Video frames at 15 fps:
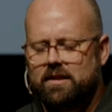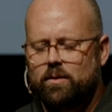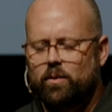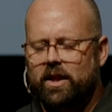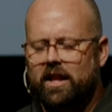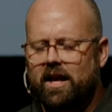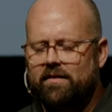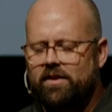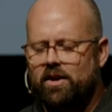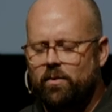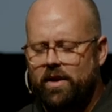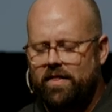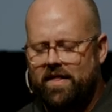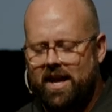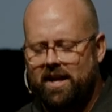We love you and we
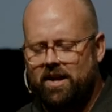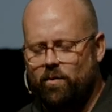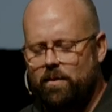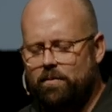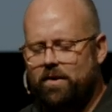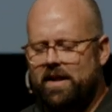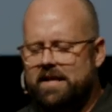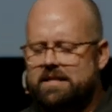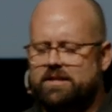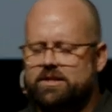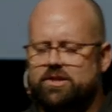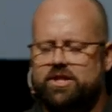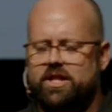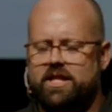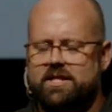thank you. And we pray this in
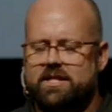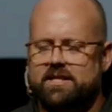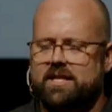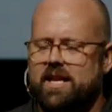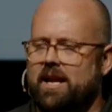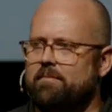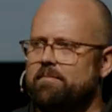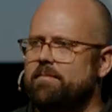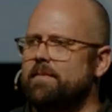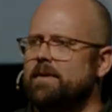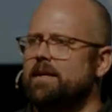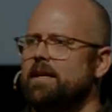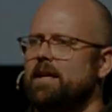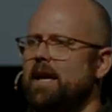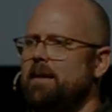Jesus' name.
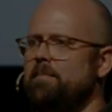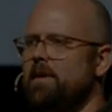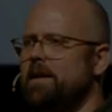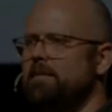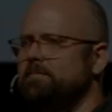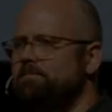Amen.